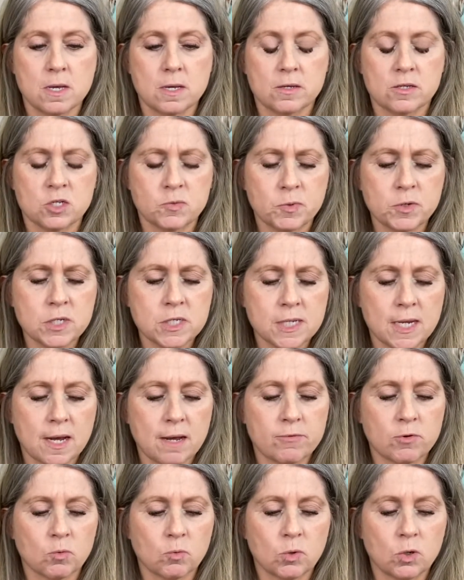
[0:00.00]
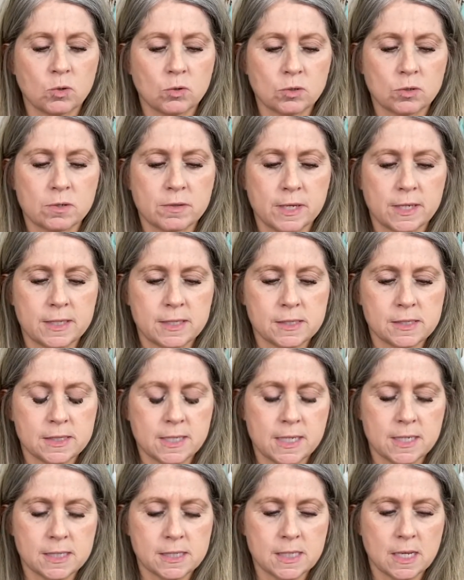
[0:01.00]
supposed to have a roller that it
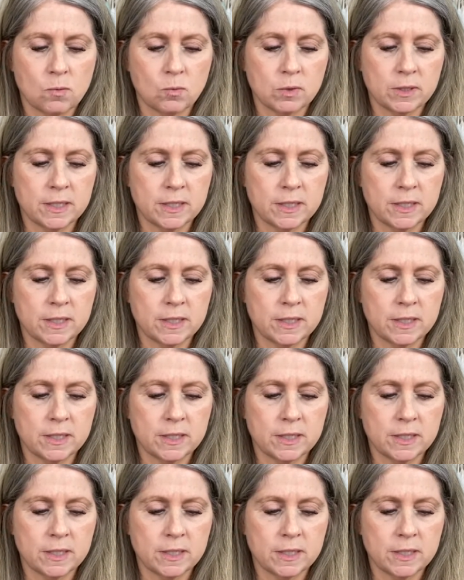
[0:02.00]
says that will